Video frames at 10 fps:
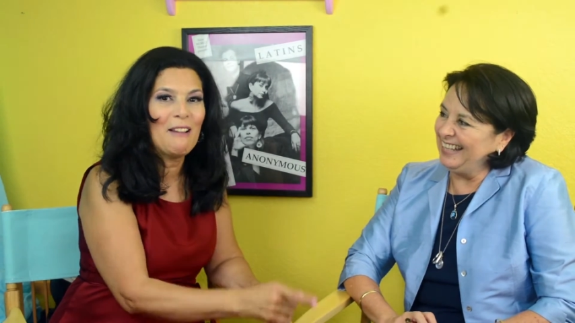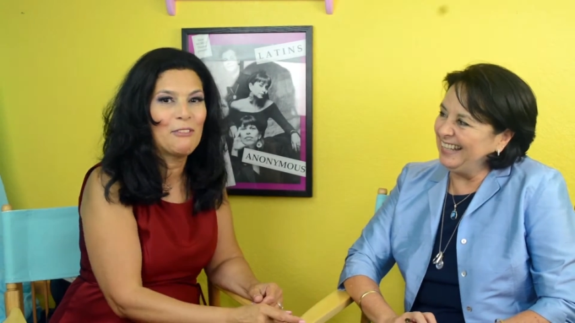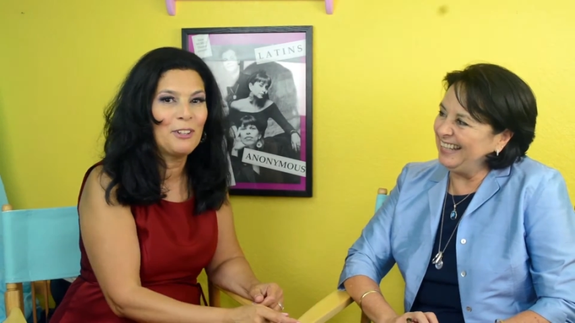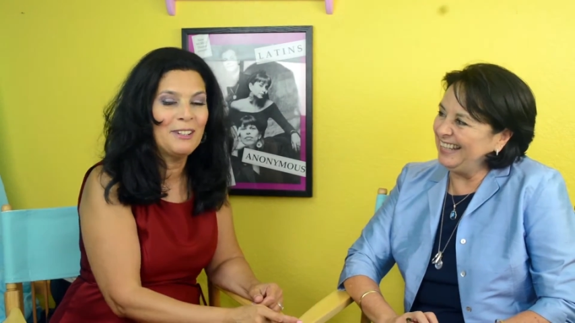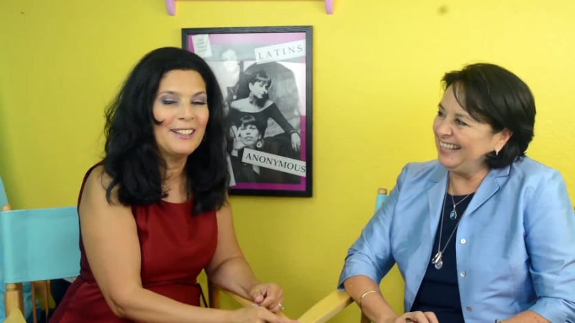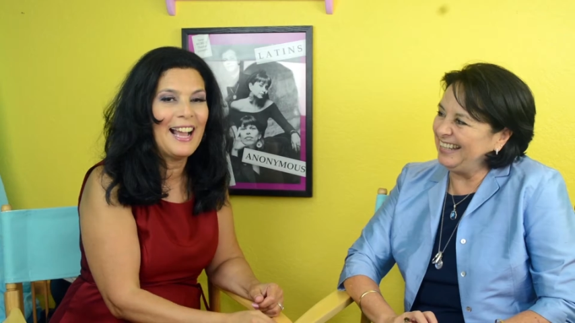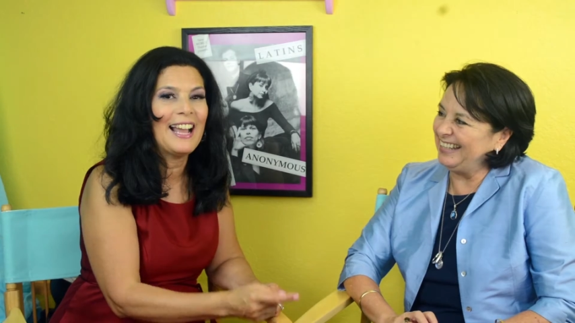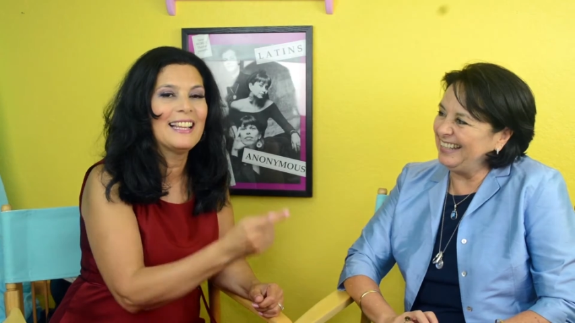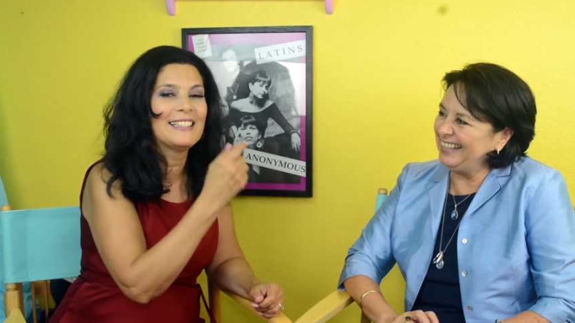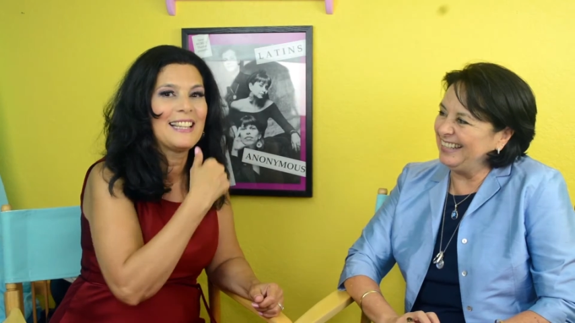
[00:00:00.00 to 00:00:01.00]
Speaker 1: ever.
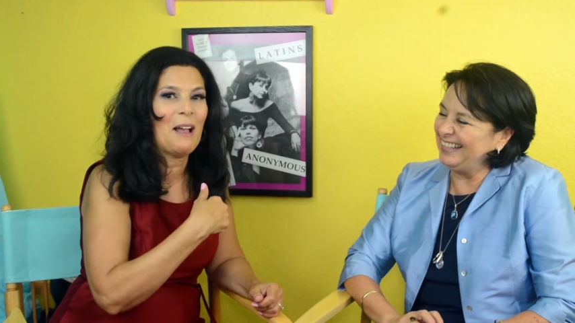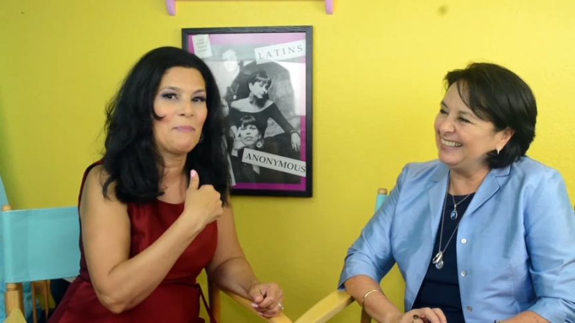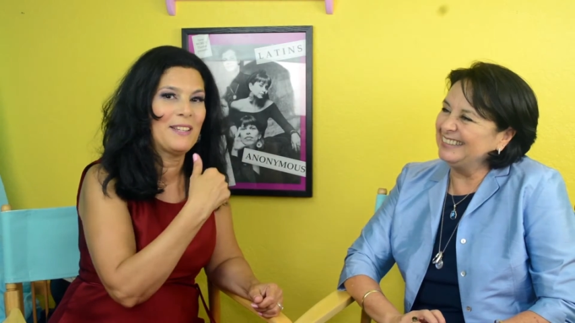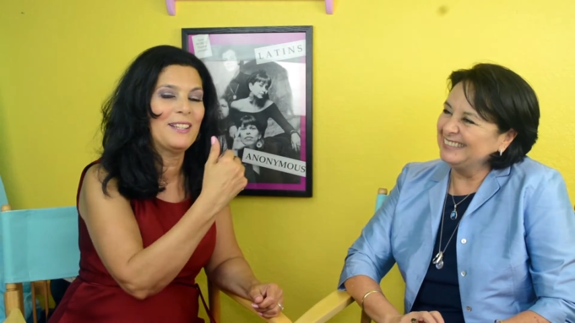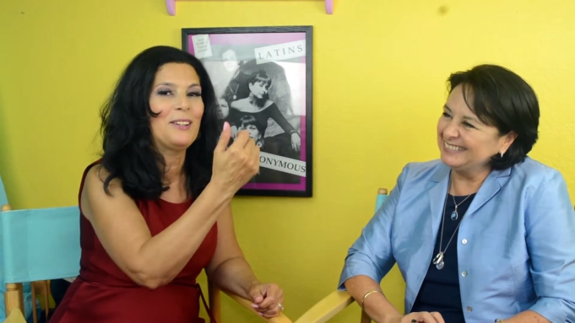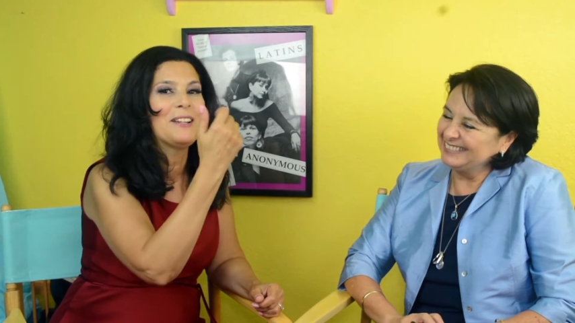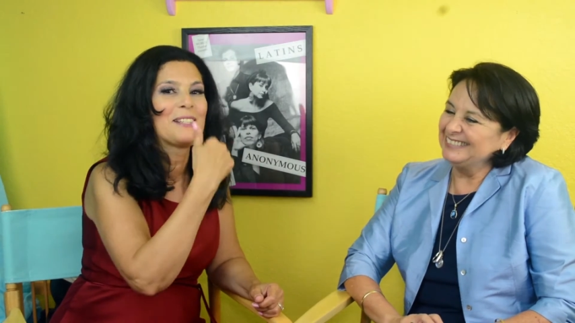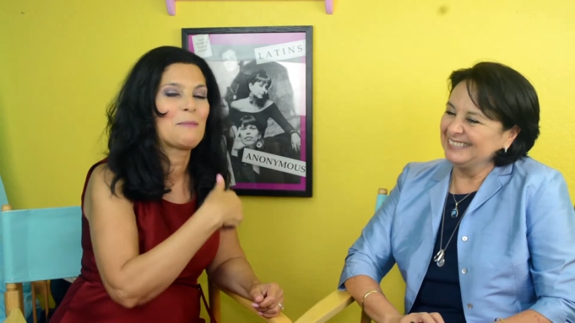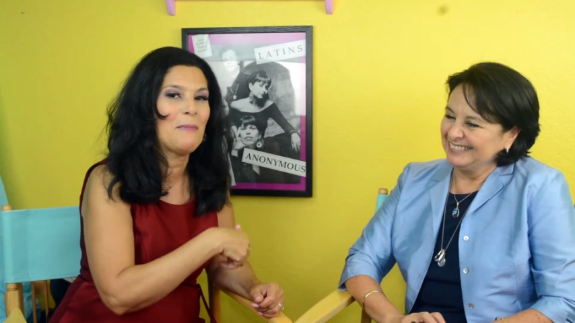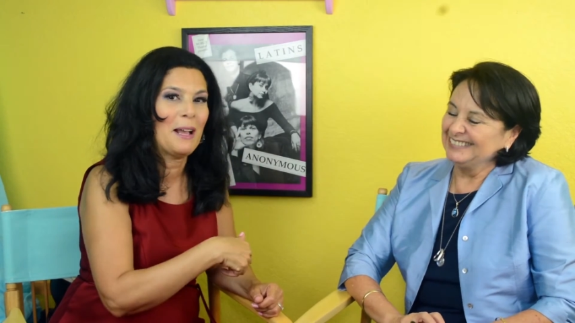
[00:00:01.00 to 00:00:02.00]
I adopted her
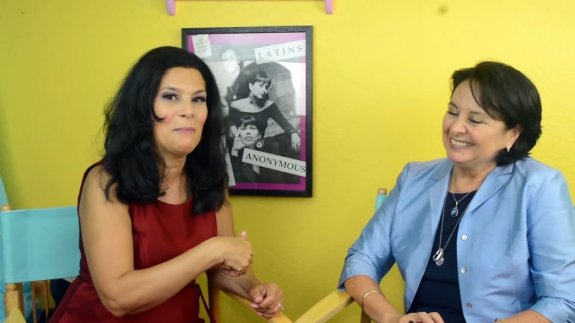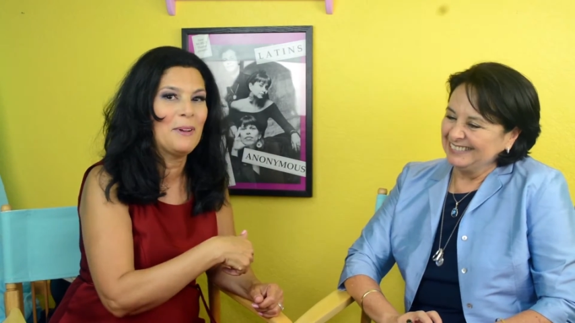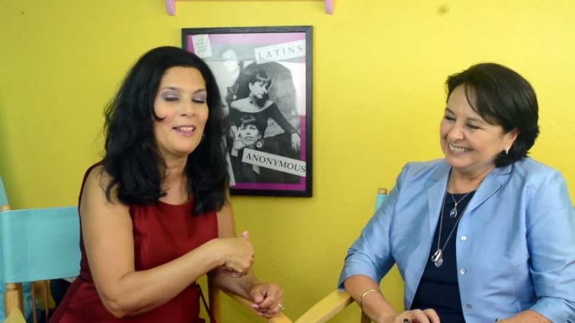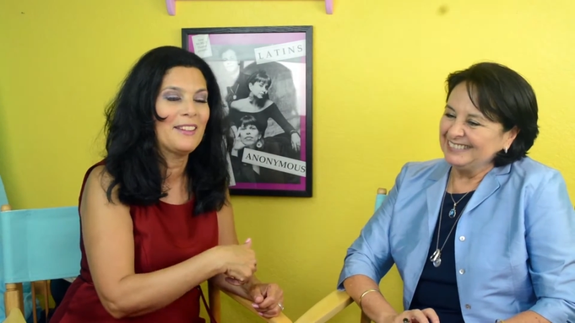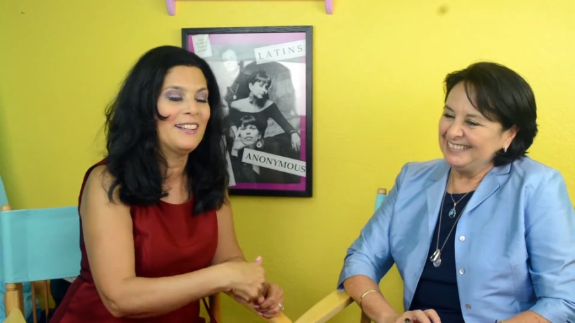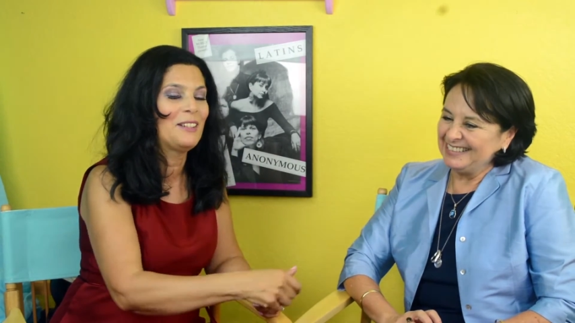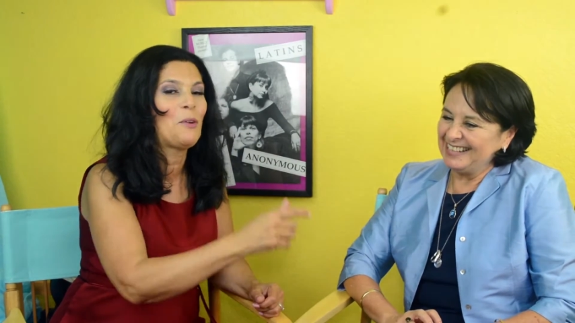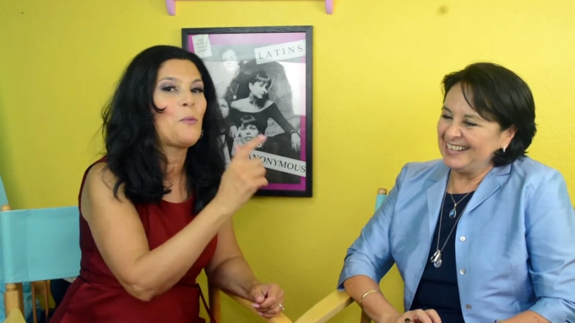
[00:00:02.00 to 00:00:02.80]
as my mother, yeah.